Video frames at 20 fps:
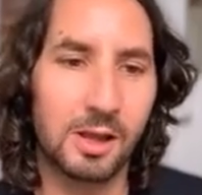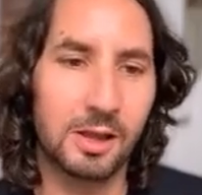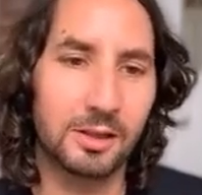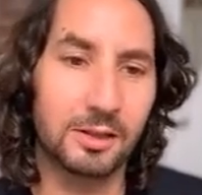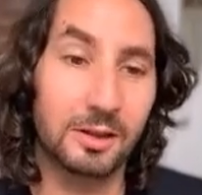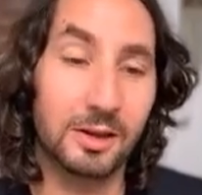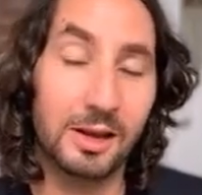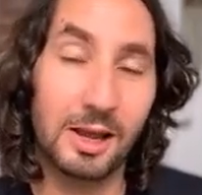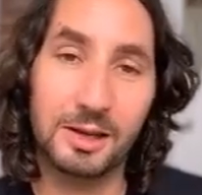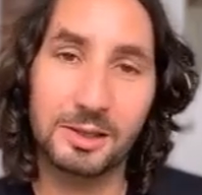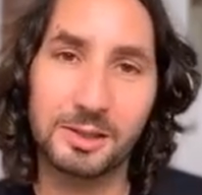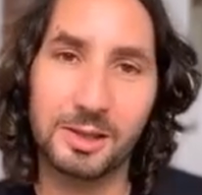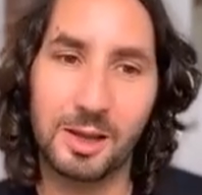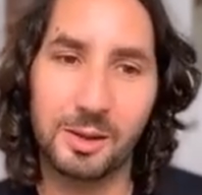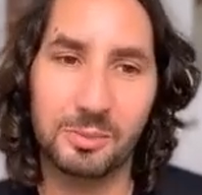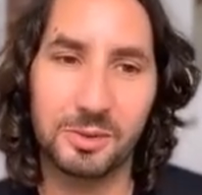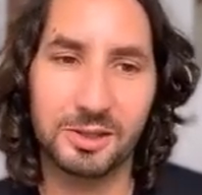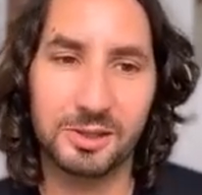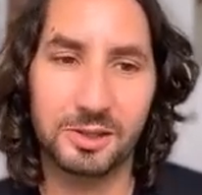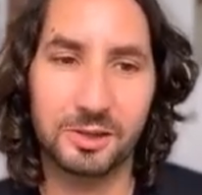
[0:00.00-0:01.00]
The next
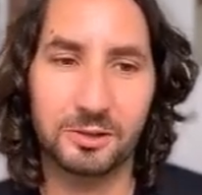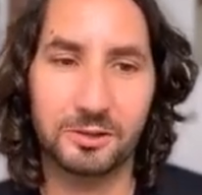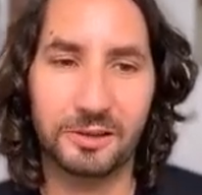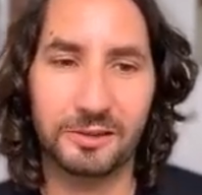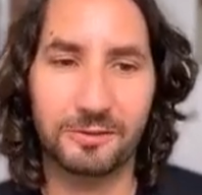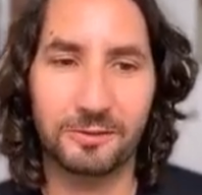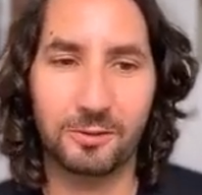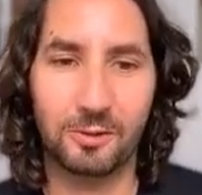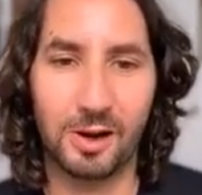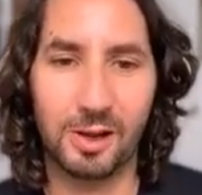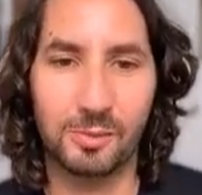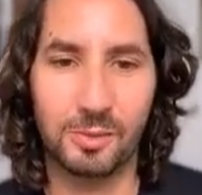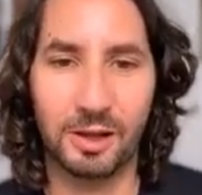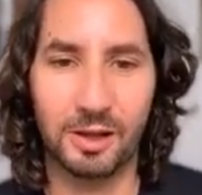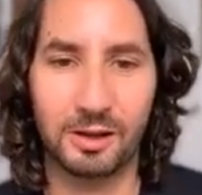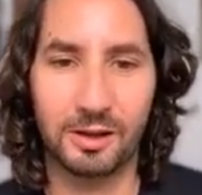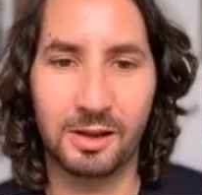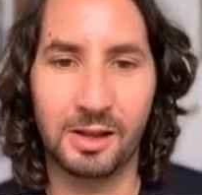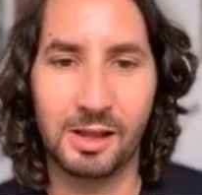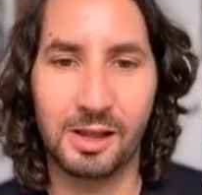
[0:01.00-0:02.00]
step is to click
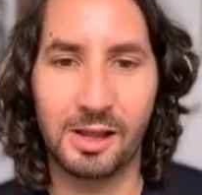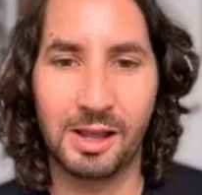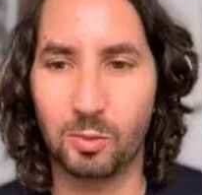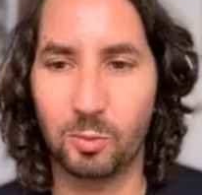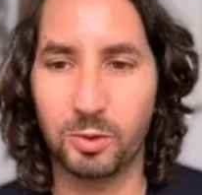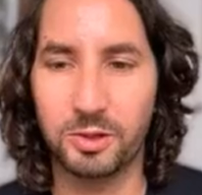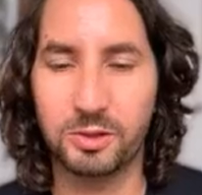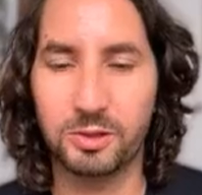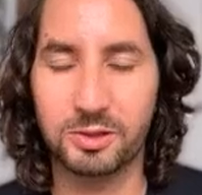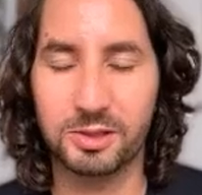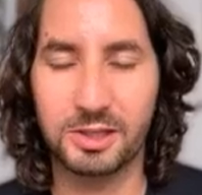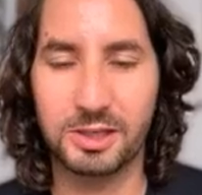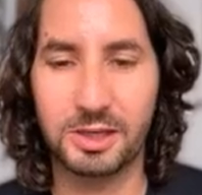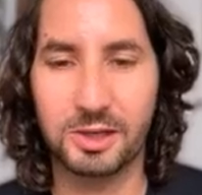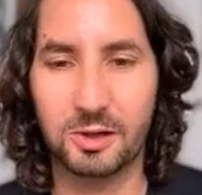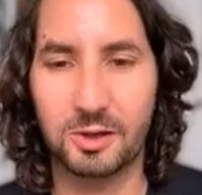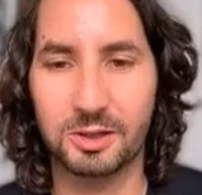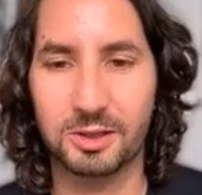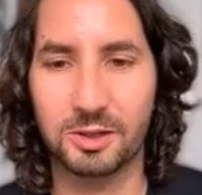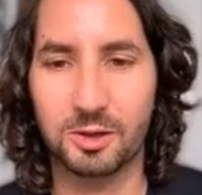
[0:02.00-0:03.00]
framing. What you'll see
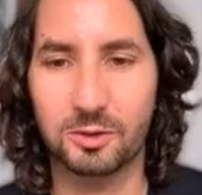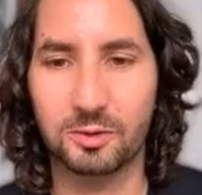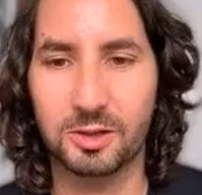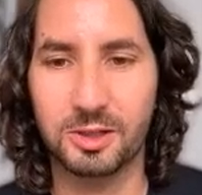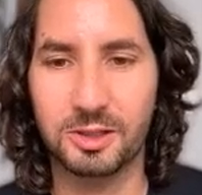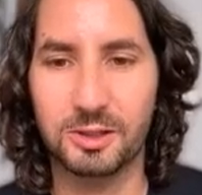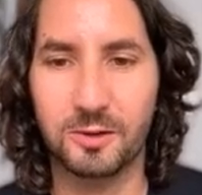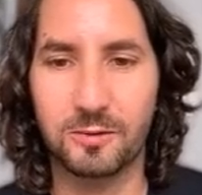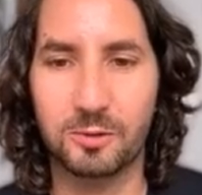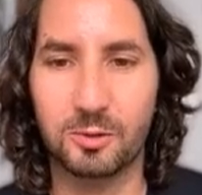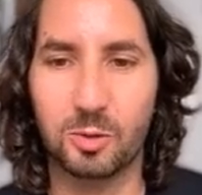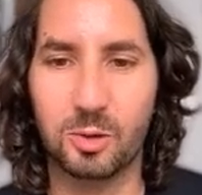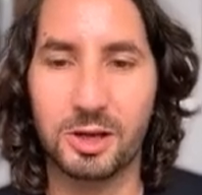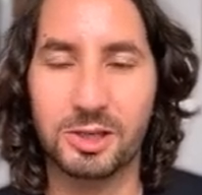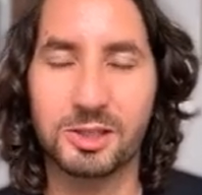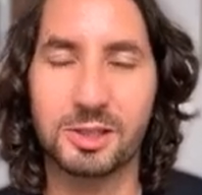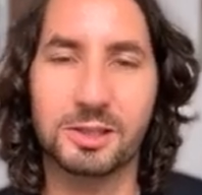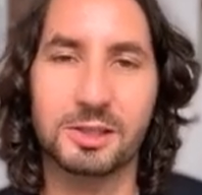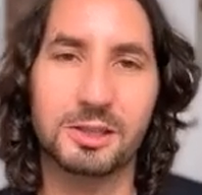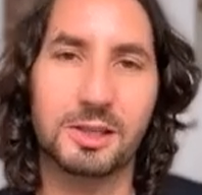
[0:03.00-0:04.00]
here is a list of
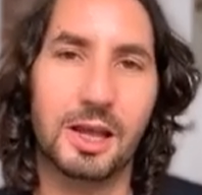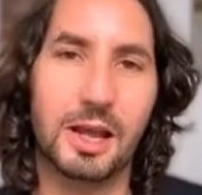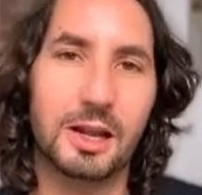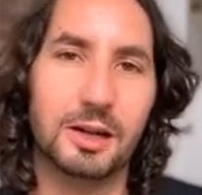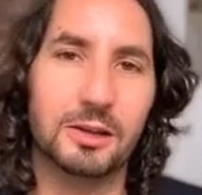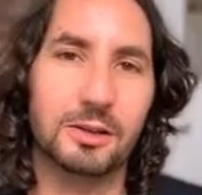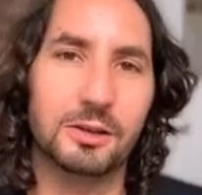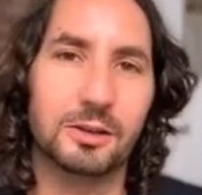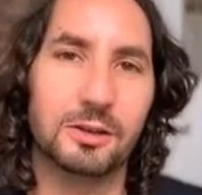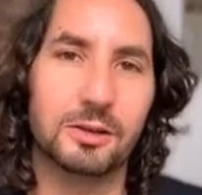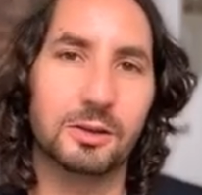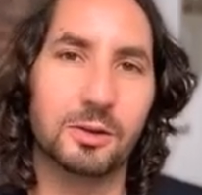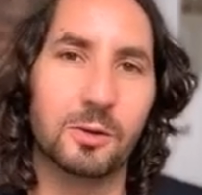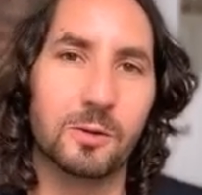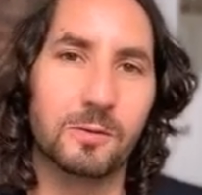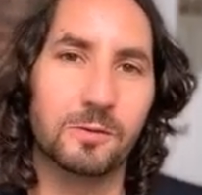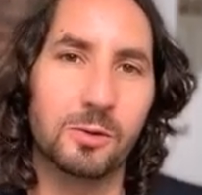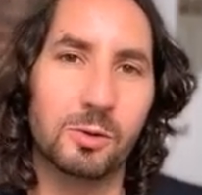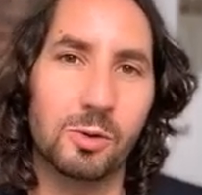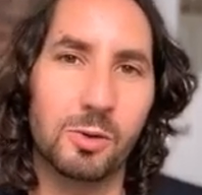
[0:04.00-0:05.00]
questions that your
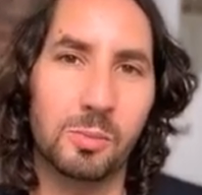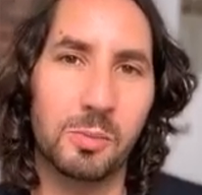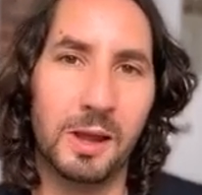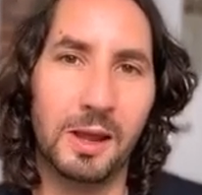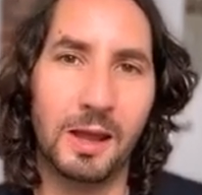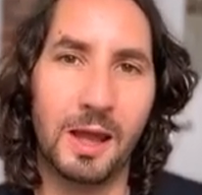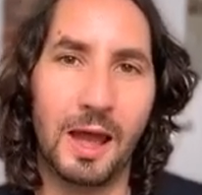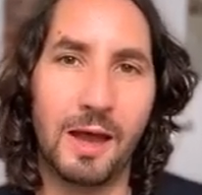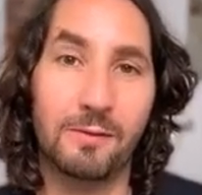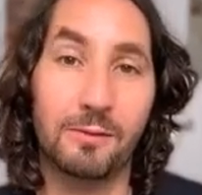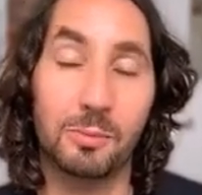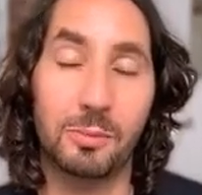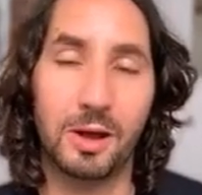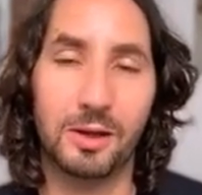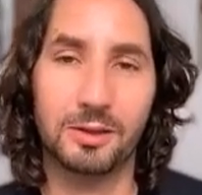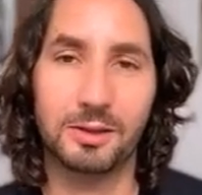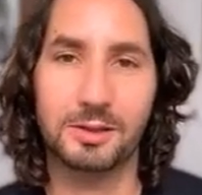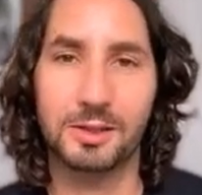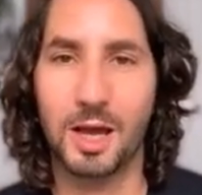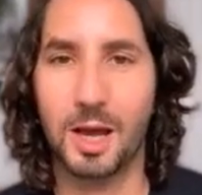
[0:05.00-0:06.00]
viewer may have about
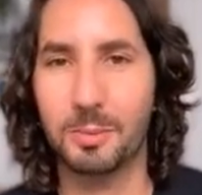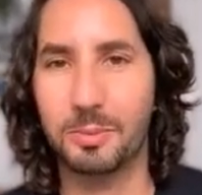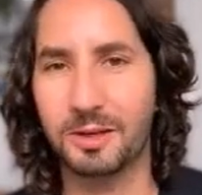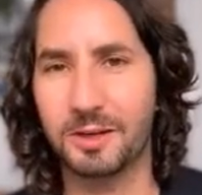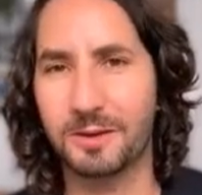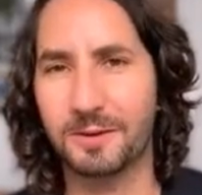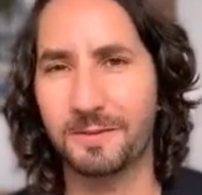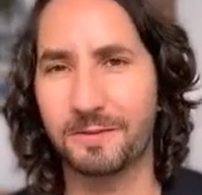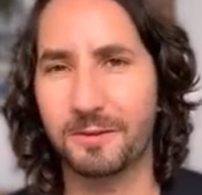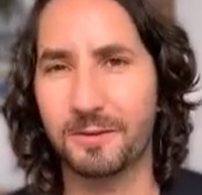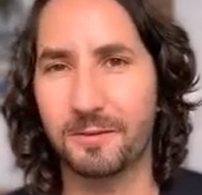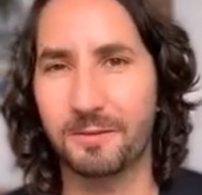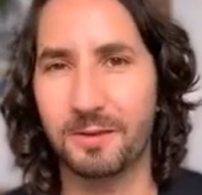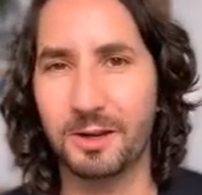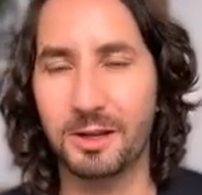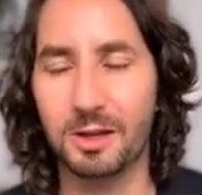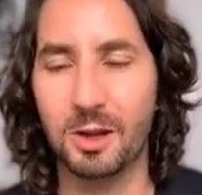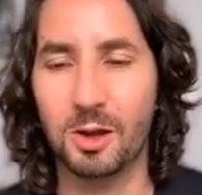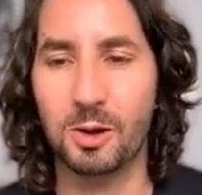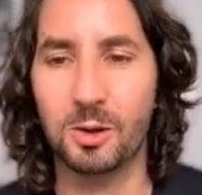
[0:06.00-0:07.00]
the topic of your
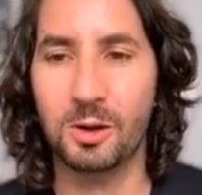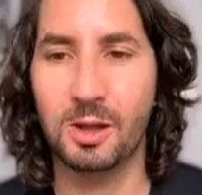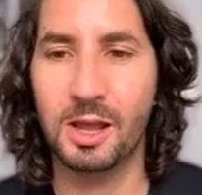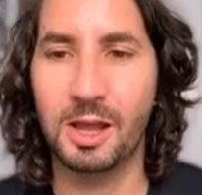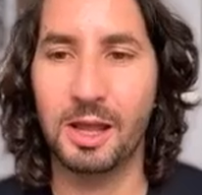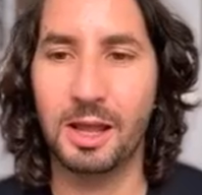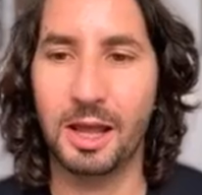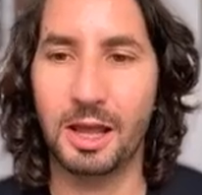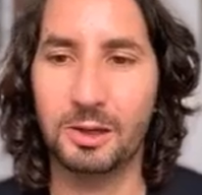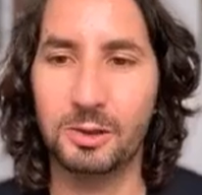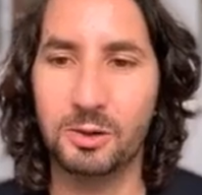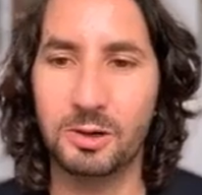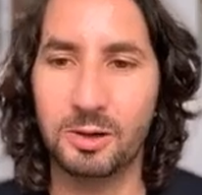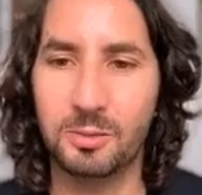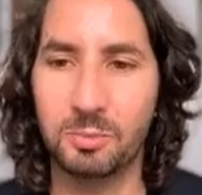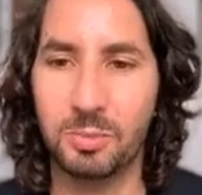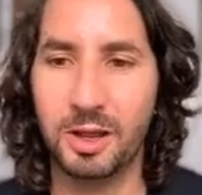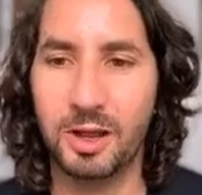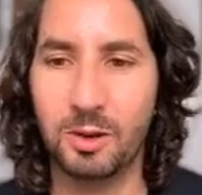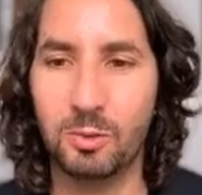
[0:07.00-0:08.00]
video, and you can
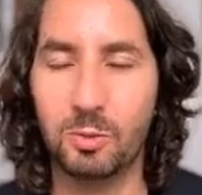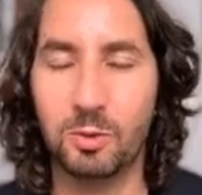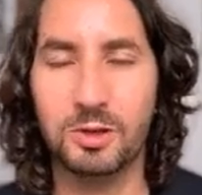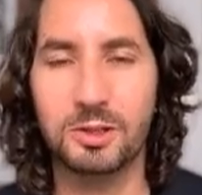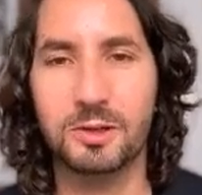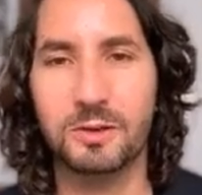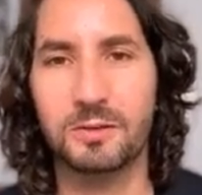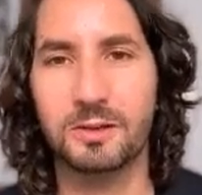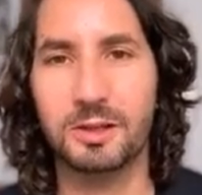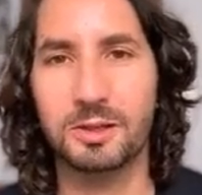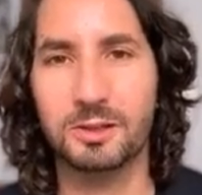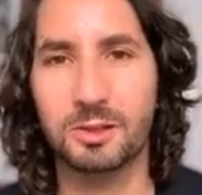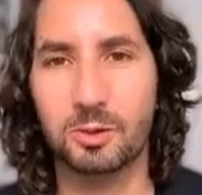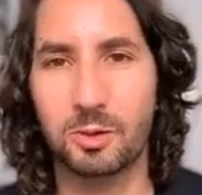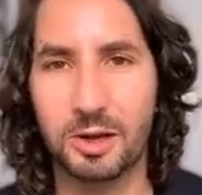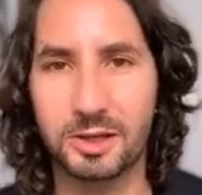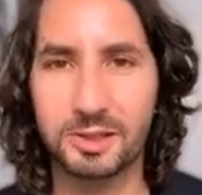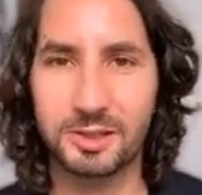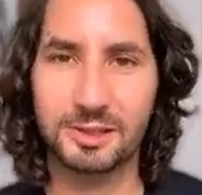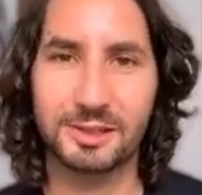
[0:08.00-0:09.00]
pick which of these
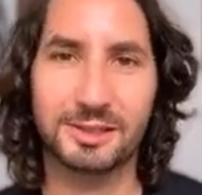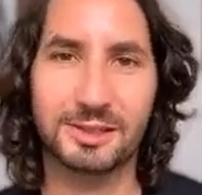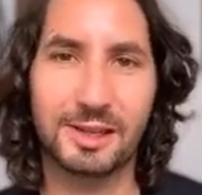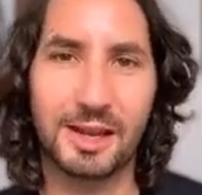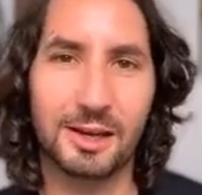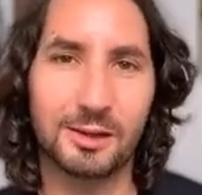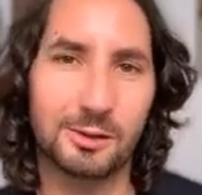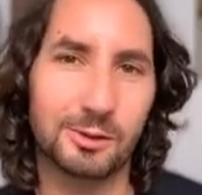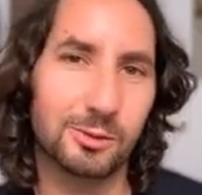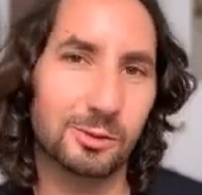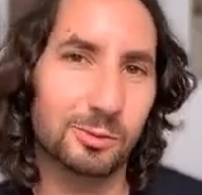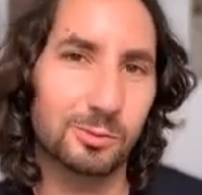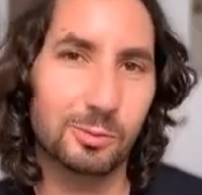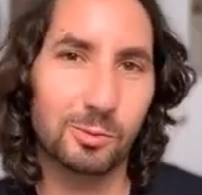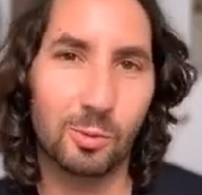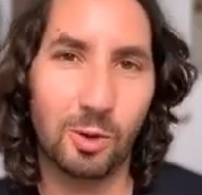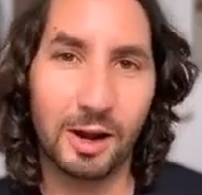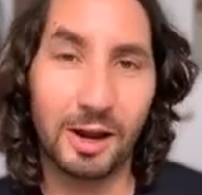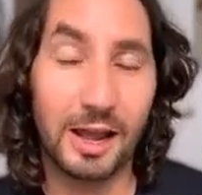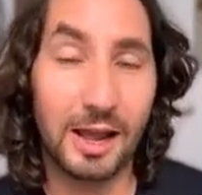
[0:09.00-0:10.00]
questions that you
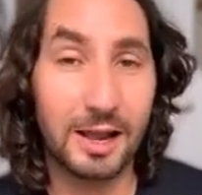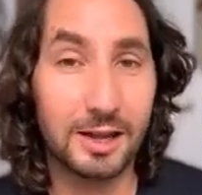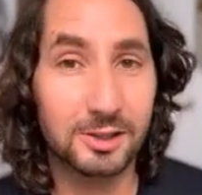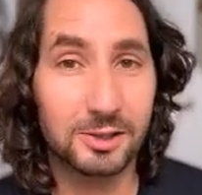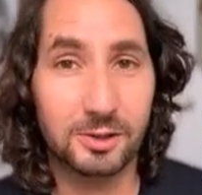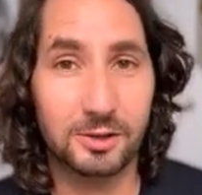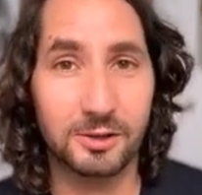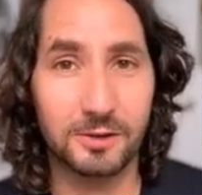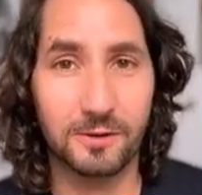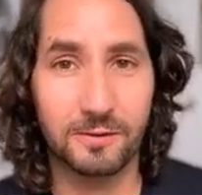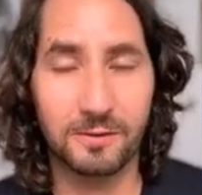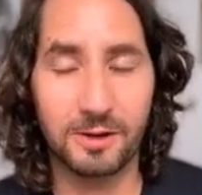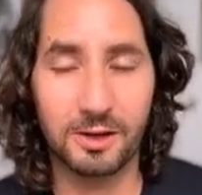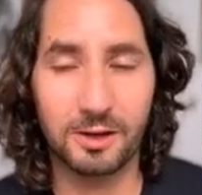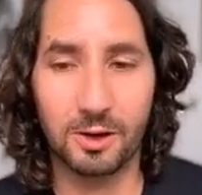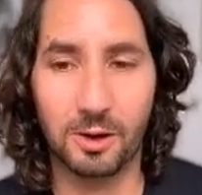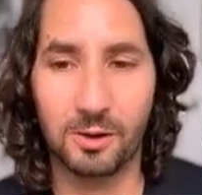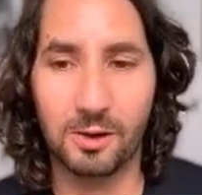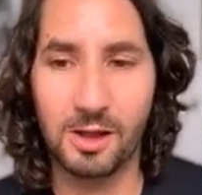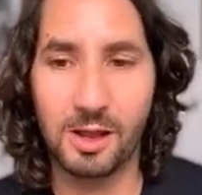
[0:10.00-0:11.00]
want to answer in your video.